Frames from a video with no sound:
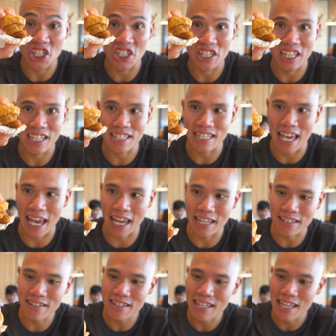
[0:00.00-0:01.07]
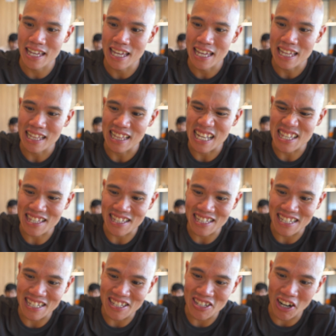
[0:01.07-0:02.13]
goodness, and let's
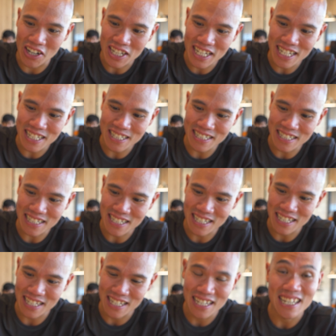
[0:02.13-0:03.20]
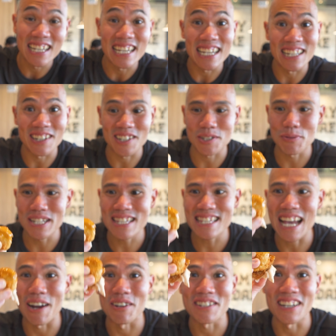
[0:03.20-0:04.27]
dunk it in our sweet and
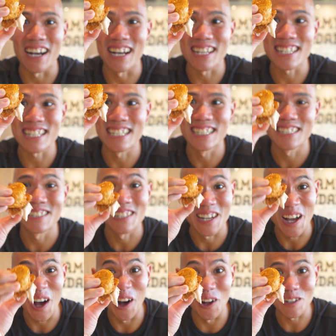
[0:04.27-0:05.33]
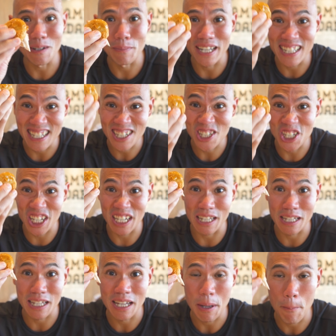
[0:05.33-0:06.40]
sour sauce. Ultimate
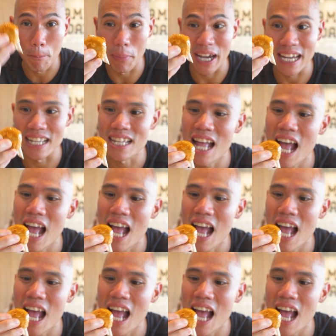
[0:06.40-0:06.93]
chicken bite.